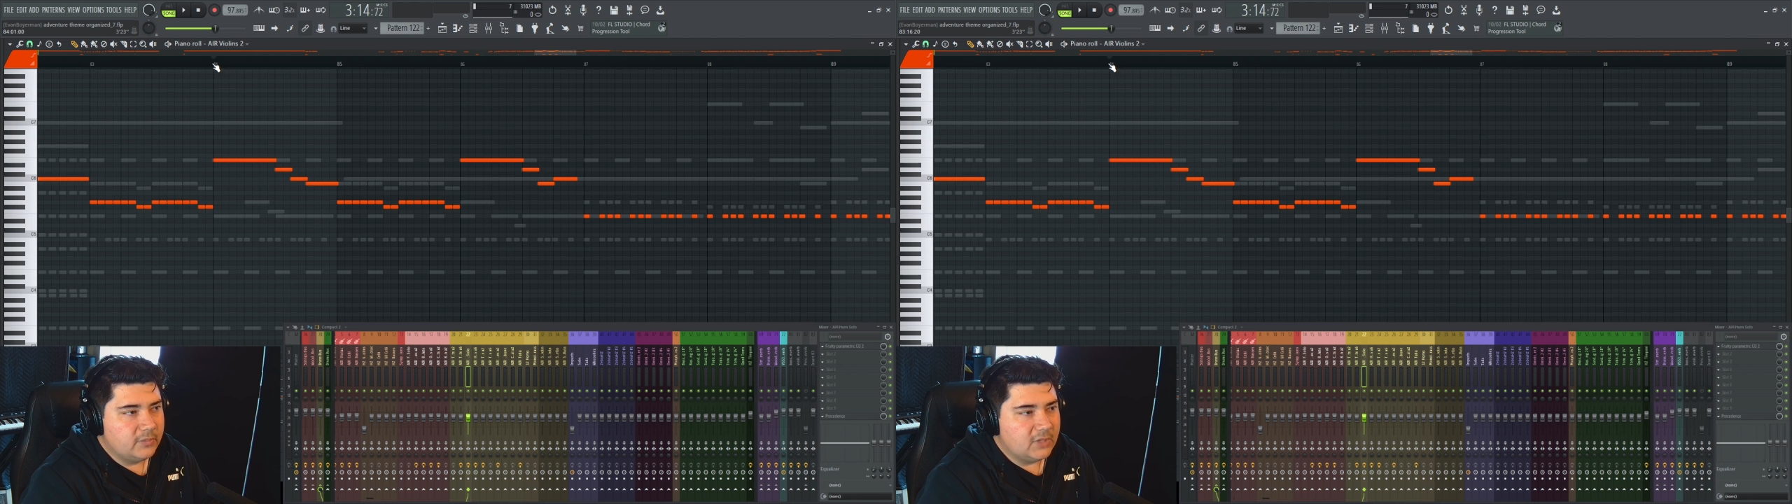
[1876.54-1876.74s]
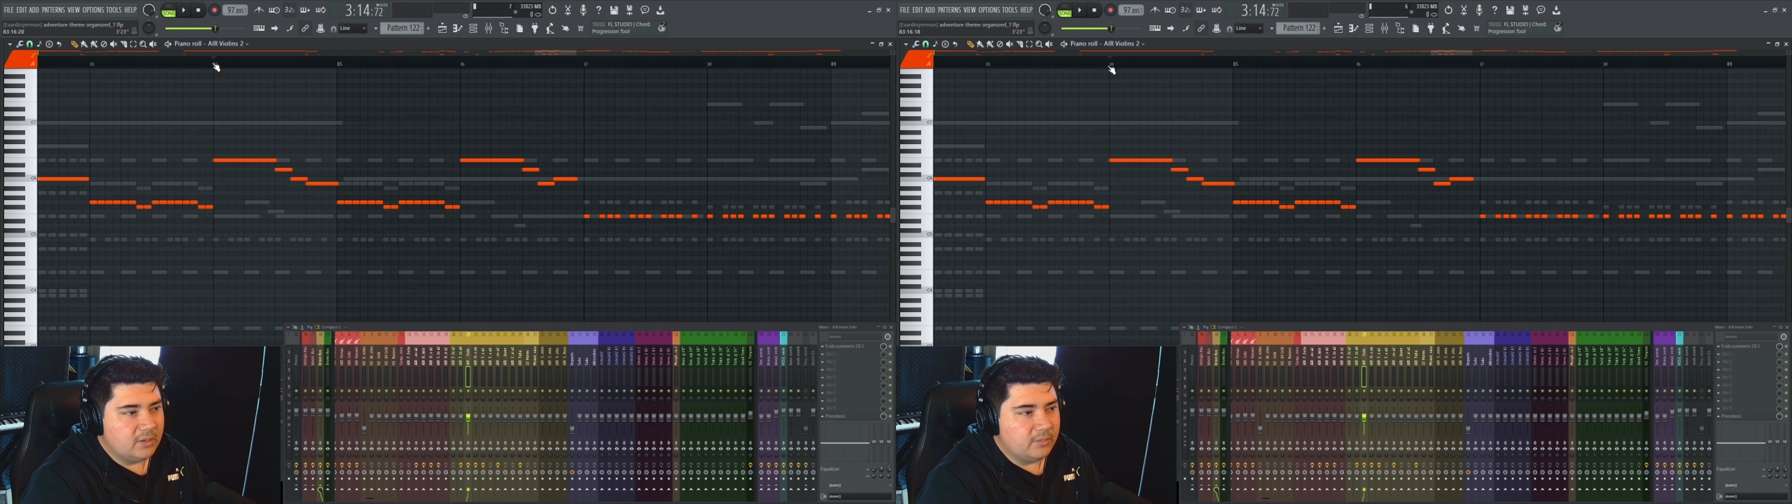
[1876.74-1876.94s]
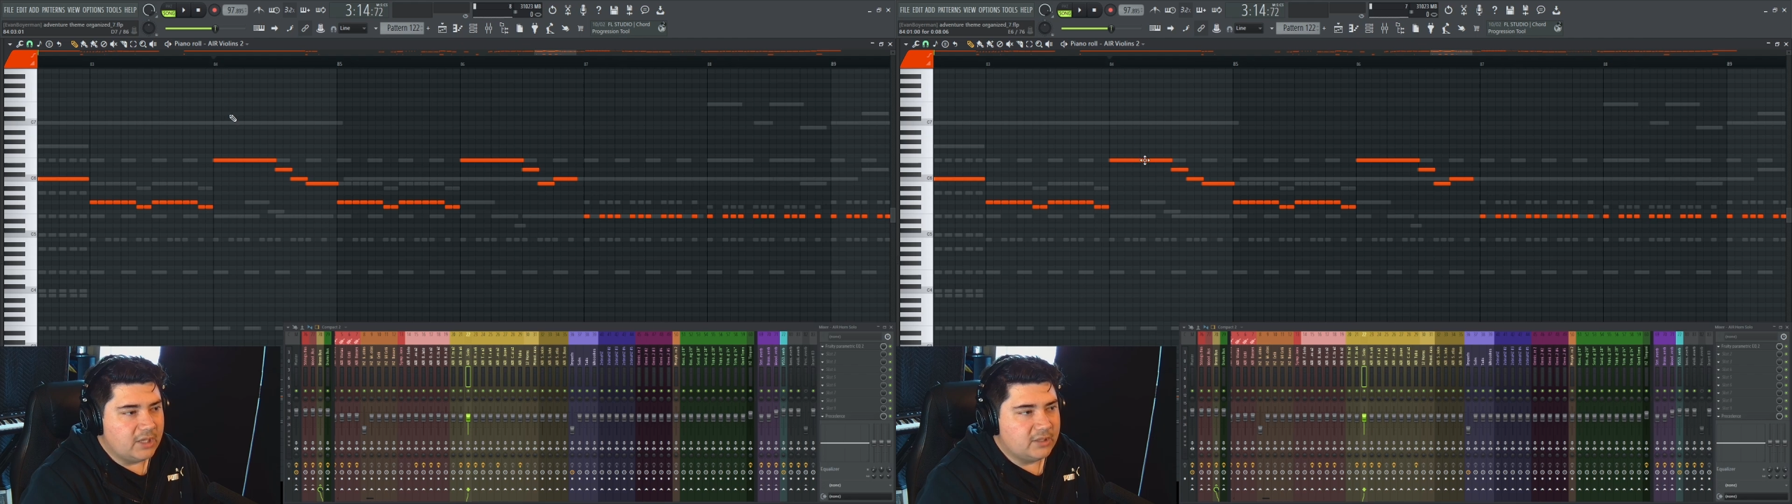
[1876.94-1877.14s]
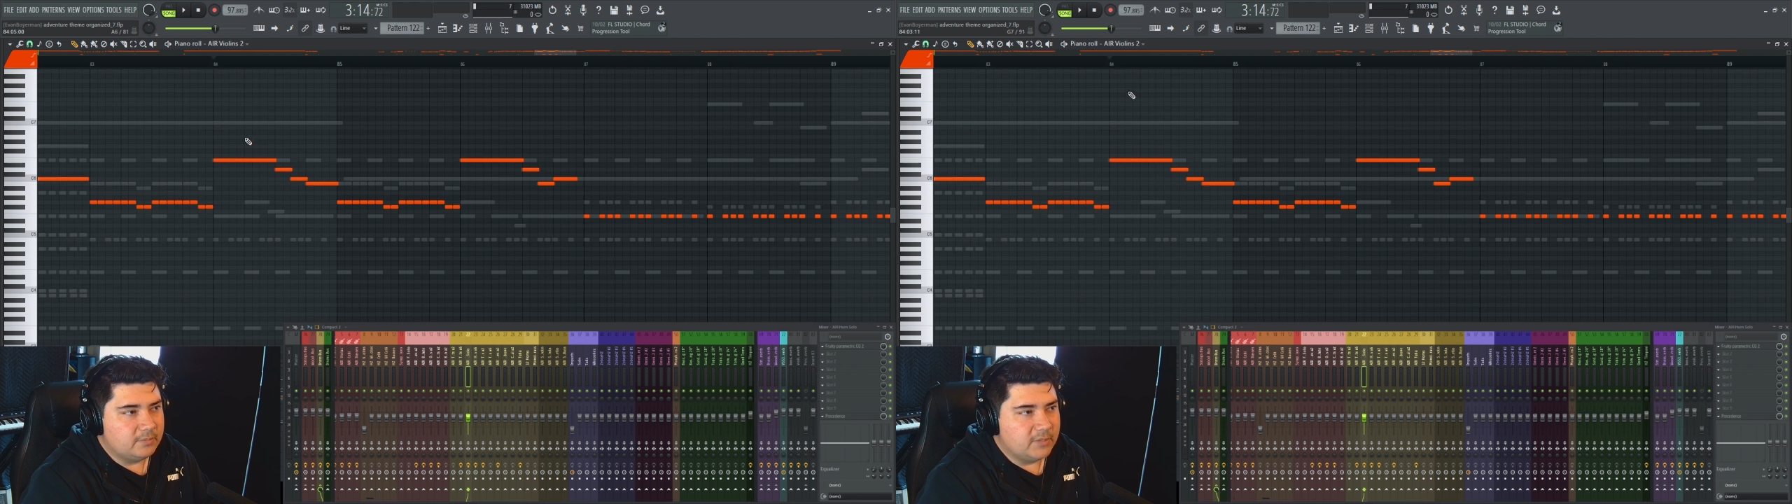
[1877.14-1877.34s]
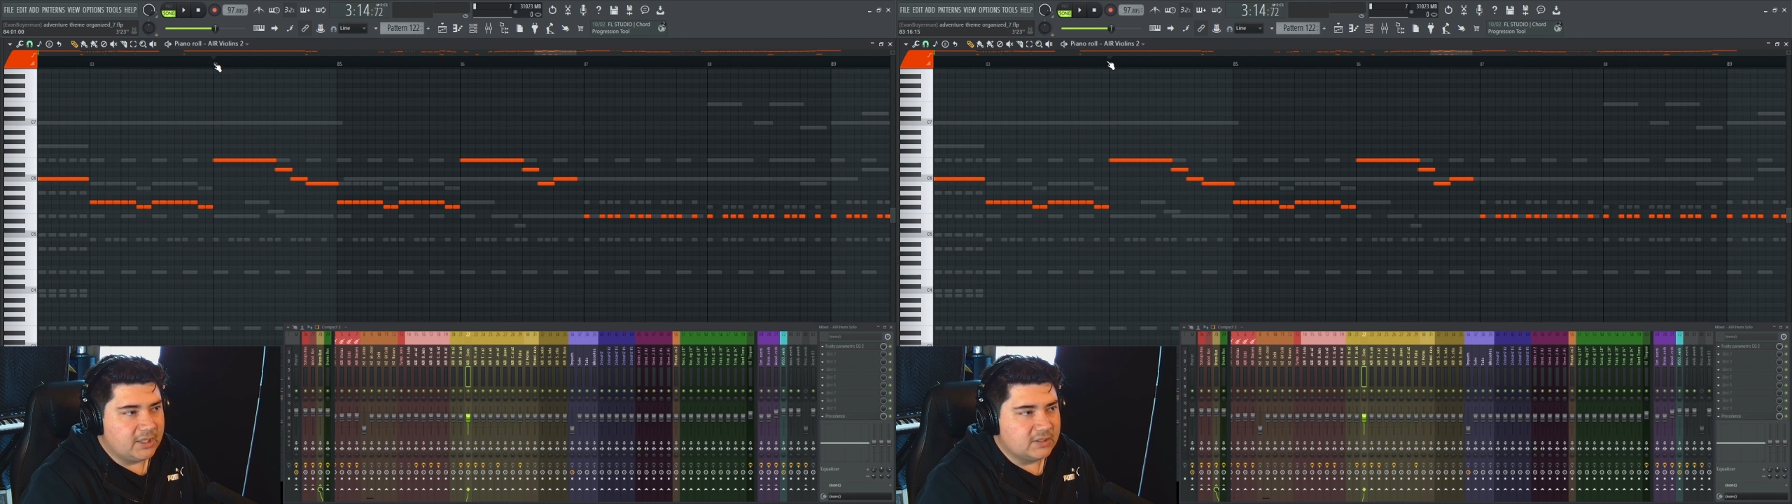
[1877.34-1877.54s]
and make
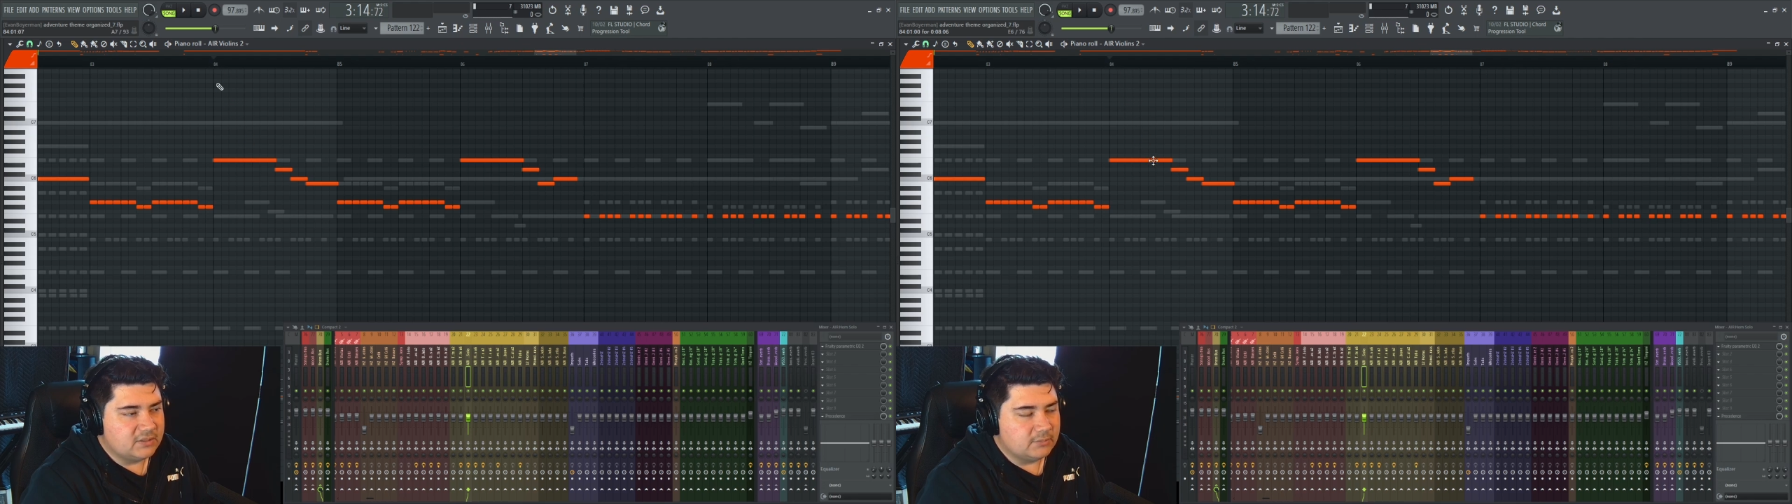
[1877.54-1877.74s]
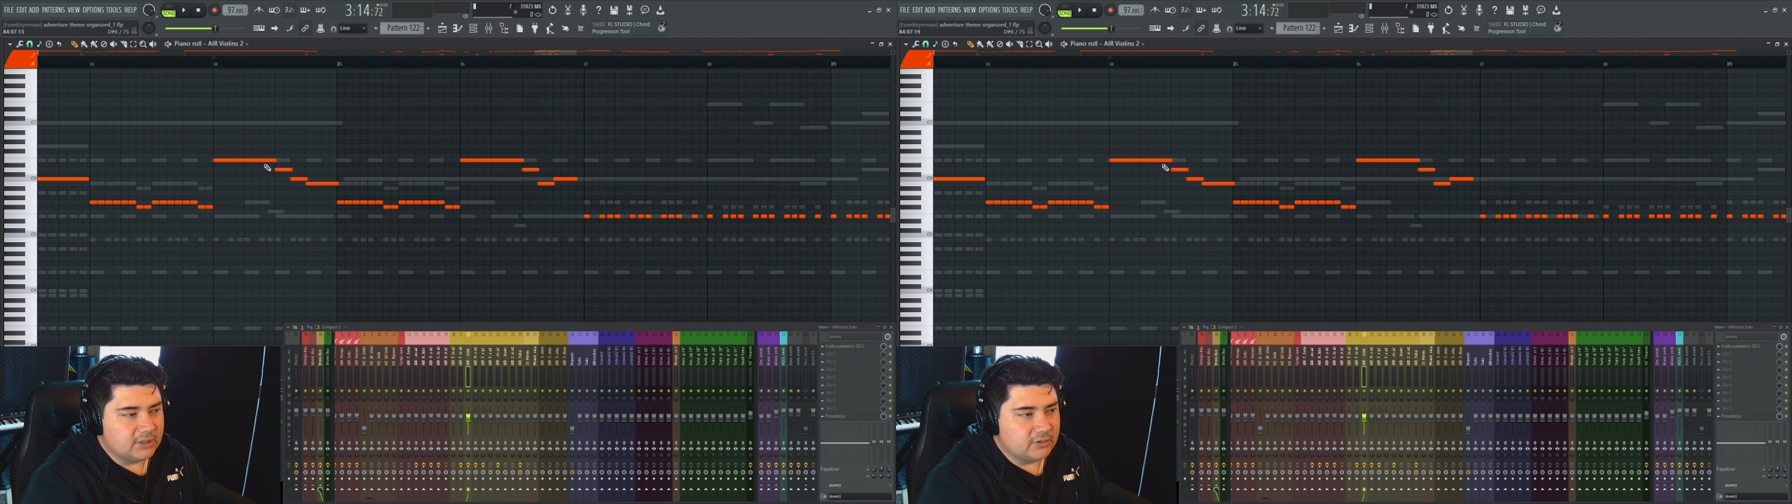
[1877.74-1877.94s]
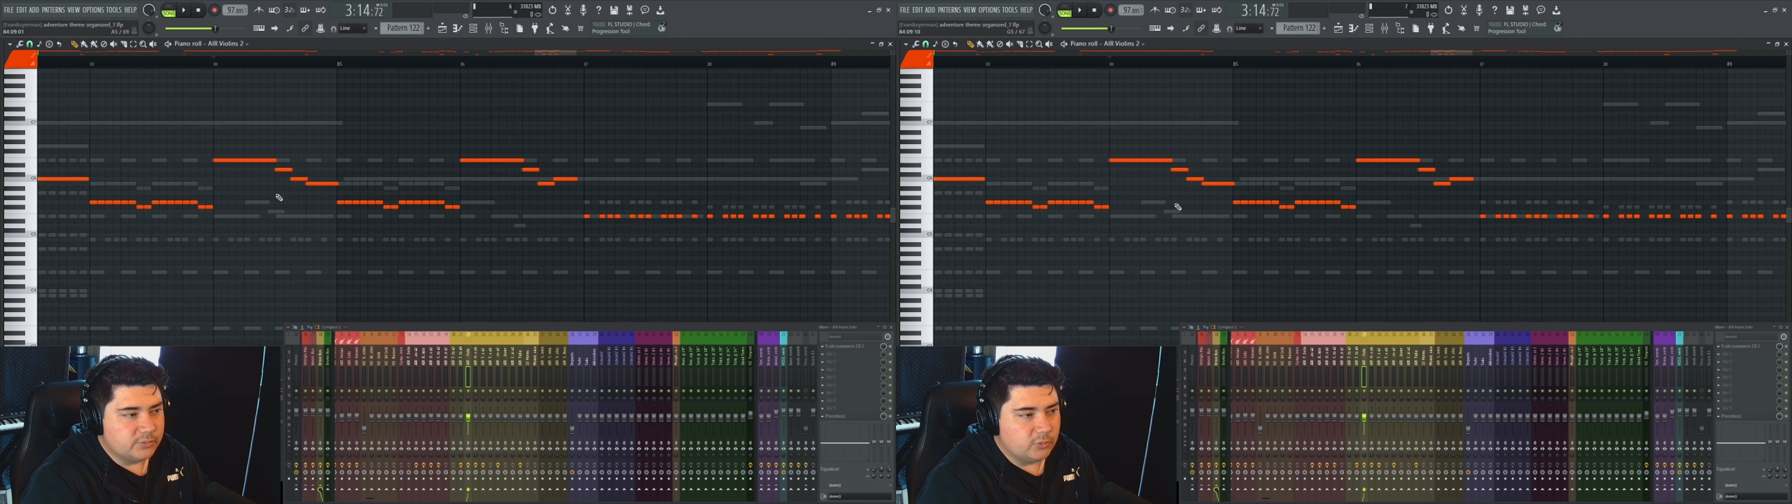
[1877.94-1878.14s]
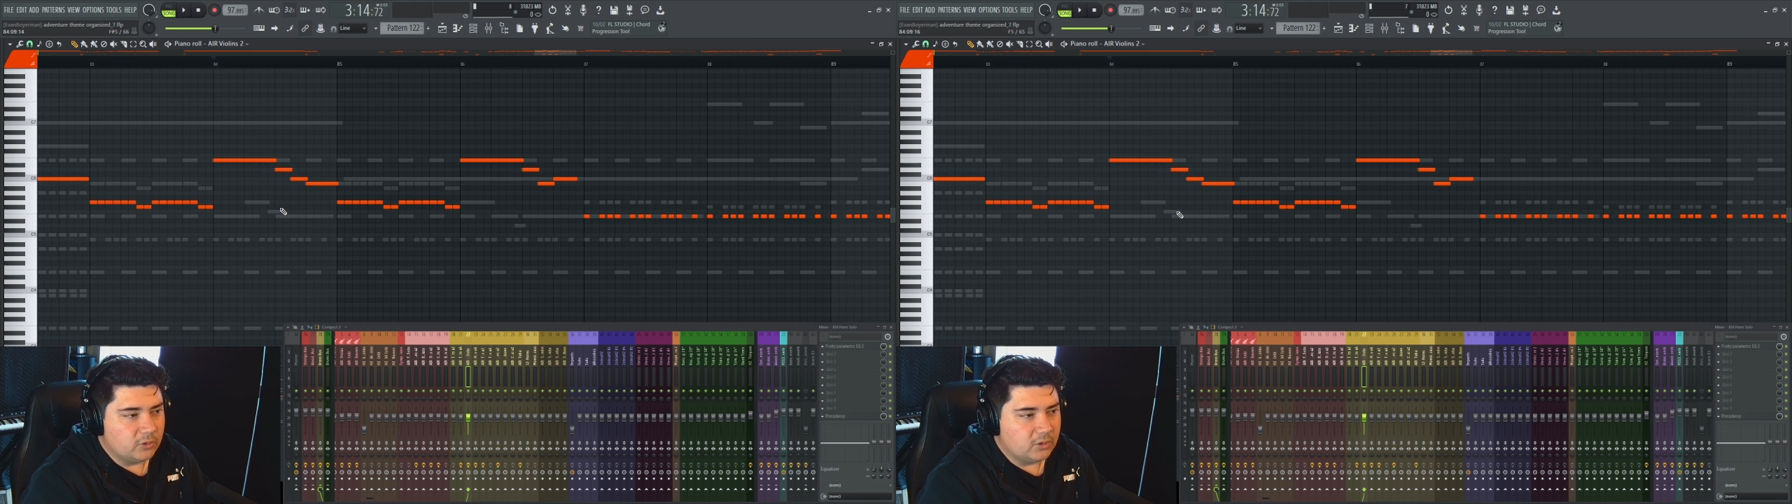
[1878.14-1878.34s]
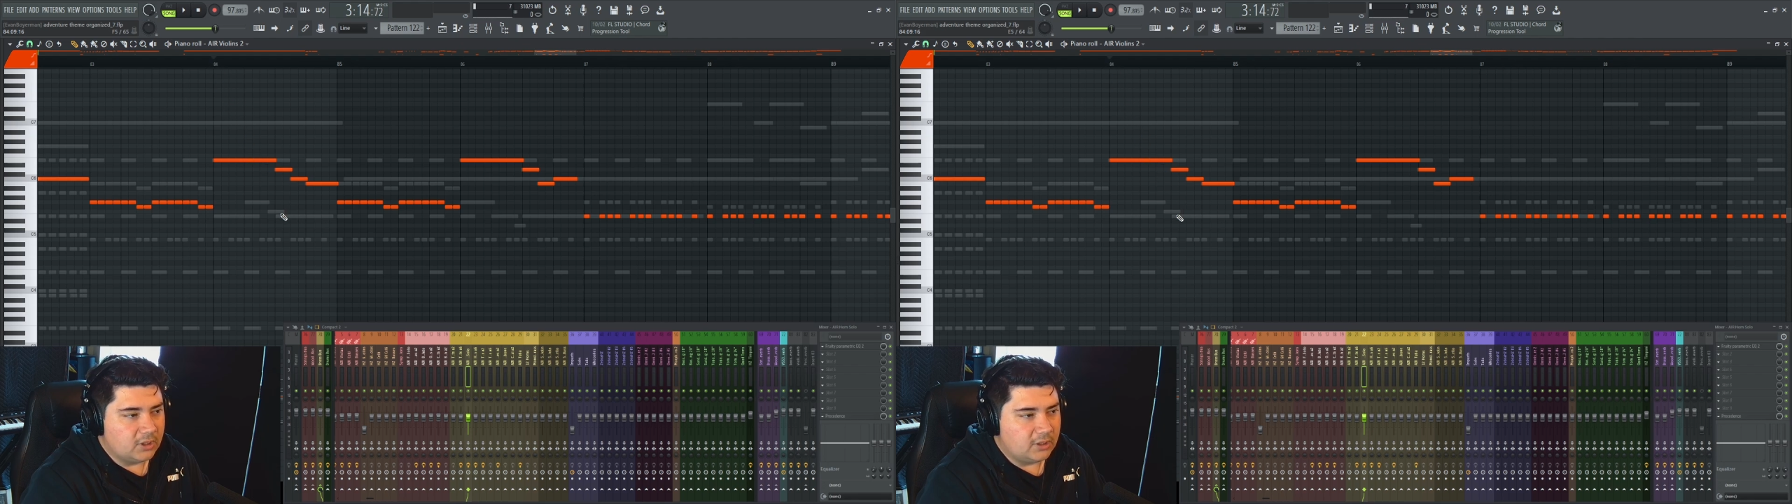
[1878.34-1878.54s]
it seem like there's more